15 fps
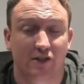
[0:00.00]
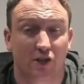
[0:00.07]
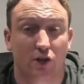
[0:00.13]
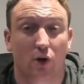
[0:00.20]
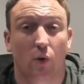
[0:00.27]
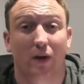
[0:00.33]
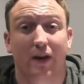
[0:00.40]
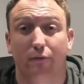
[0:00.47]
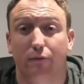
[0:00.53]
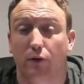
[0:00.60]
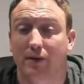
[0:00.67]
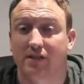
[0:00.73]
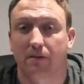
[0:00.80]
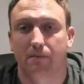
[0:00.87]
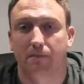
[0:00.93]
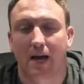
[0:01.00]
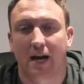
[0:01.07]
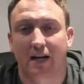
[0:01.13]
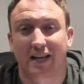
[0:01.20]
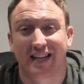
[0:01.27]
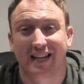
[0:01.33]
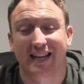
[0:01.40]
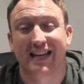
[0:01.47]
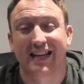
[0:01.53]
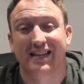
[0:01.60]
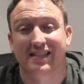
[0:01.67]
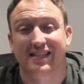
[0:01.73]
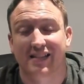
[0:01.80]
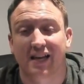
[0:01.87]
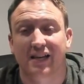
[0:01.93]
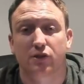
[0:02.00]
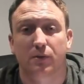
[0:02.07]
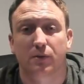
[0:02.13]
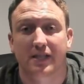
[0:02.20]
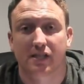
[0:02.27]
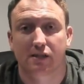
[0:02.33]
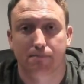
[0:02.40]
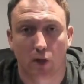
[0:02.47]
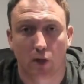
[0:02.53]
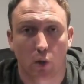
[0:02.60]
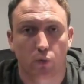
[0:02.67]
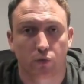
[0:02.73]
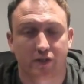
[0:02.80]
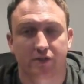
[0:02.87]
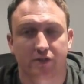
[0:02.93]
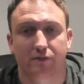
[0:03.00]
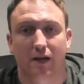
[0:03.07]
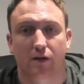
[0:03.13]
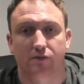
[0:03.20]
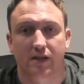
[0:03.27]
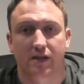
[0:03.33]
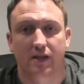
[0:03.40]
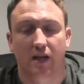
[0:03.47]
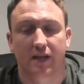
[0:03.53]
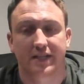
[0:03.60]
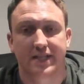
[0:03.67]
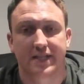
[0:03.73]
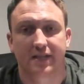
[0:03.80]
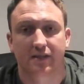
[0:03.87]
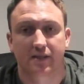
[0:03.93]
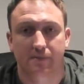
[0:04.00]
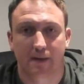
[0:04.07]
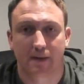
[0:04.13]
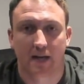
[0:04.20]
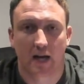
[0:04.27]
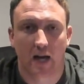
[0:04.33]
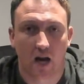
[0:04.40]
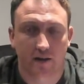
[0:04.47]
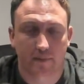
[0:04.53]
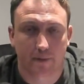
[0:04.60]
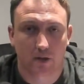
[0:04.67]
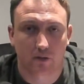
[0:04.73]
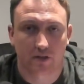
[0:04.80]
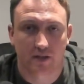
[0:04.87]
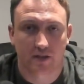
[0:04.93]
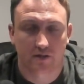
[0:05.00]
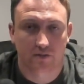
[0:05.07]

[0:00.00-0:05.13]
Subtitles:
You know, influencer marketing is set to explode in 2019. There's been a lot about it in